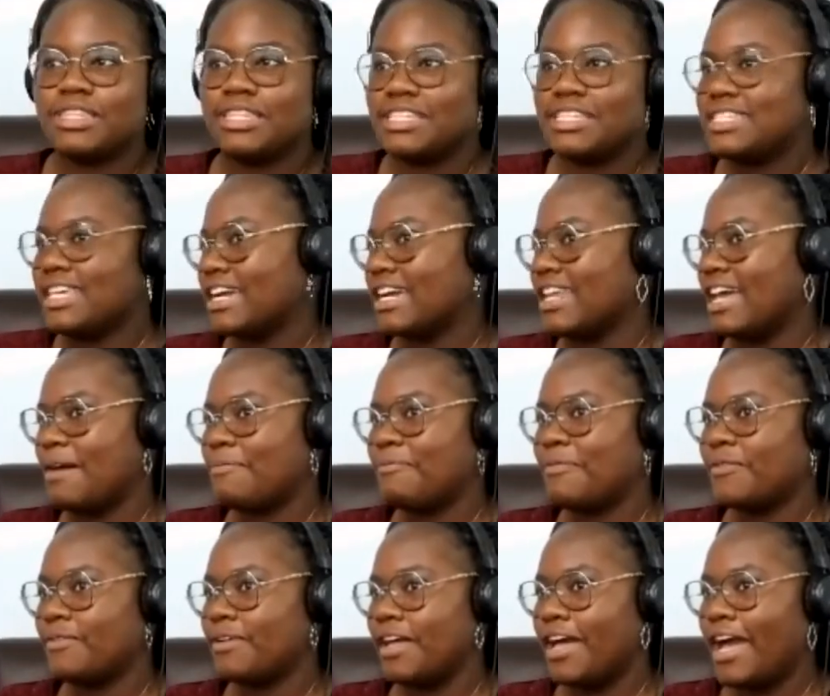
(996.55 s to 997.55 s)
the second
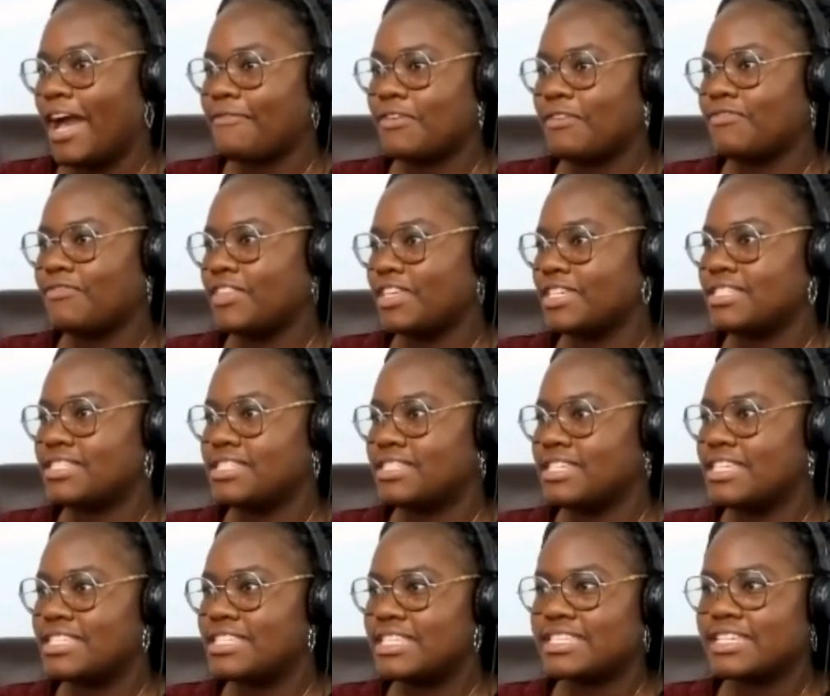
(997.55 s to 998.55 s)
half of this
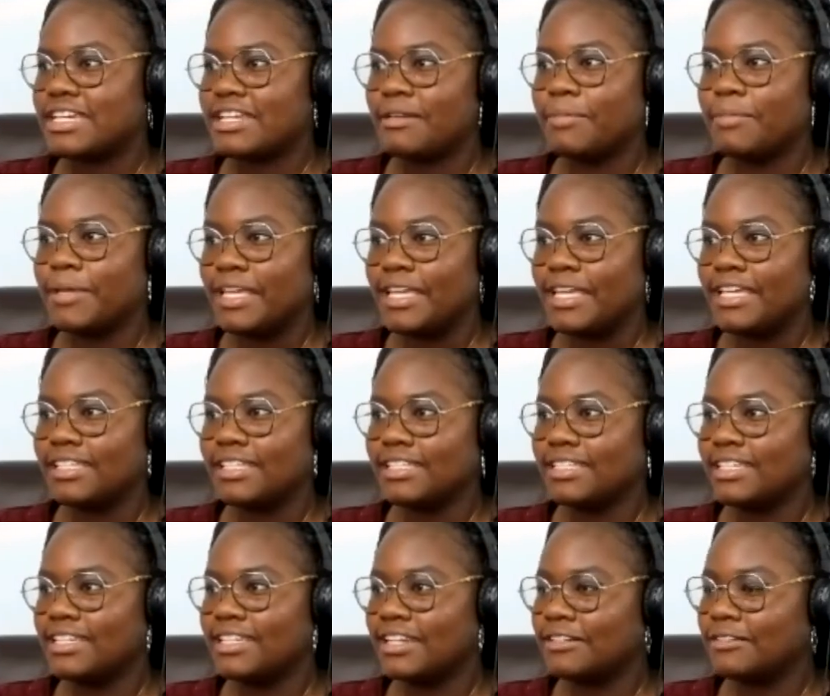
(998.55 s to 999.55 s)
season's gonna be,
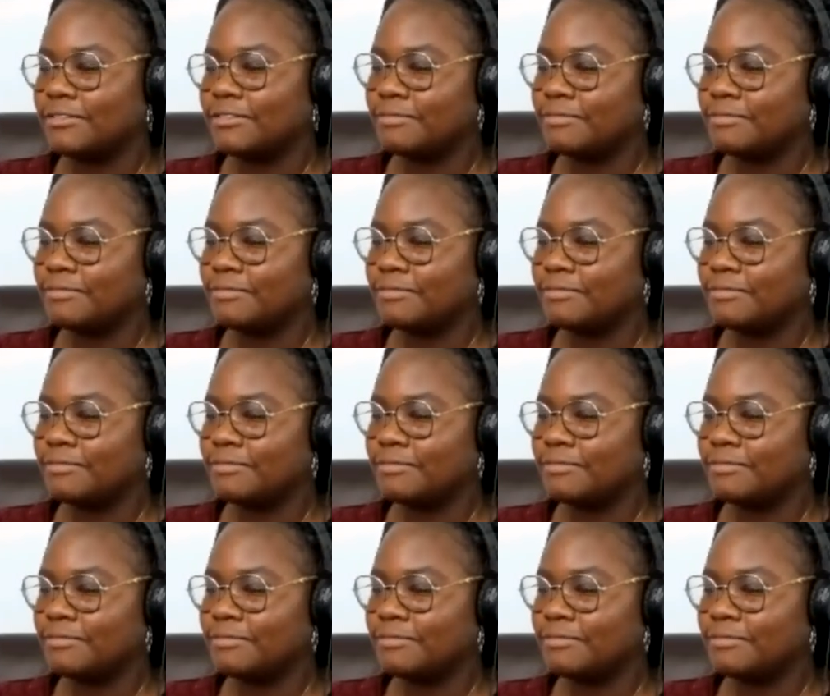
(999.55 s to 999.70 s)
you know?